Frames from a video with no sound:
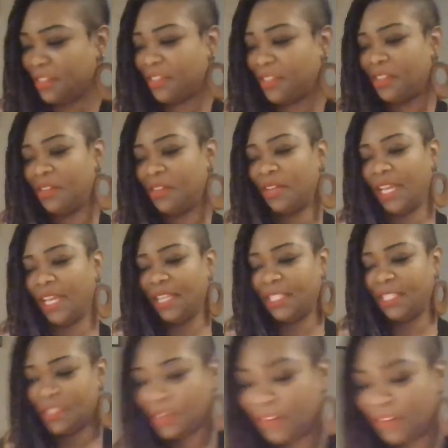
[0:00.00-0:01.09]
Okay,
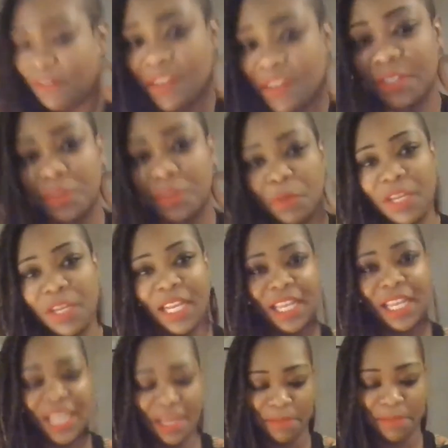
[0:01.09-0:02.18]
so the first one
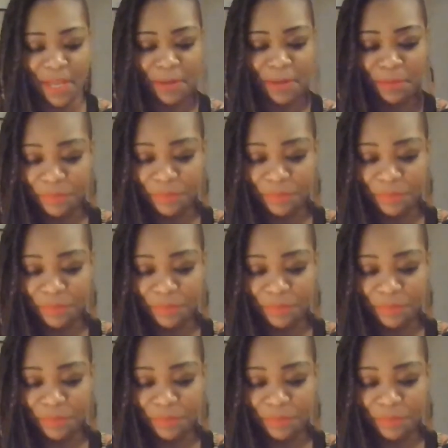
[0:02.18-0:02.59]
that came out